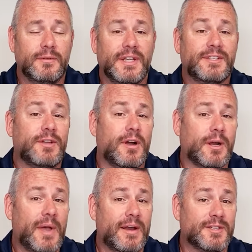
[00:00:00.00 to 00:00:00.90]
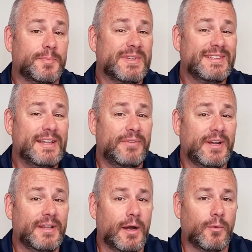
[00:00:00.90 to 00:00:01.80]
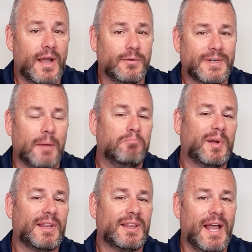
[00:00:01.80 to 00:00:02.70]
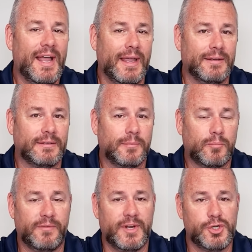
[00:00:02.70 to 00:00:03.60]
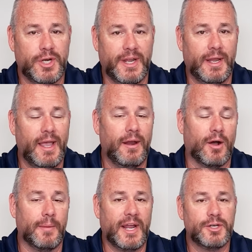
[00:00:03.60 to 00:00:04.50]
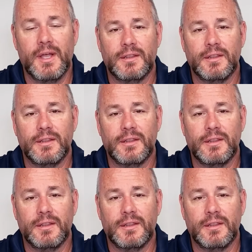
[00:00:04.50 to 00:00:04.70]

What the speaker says: Let's talk about it specifically around compliant provisioning and automation.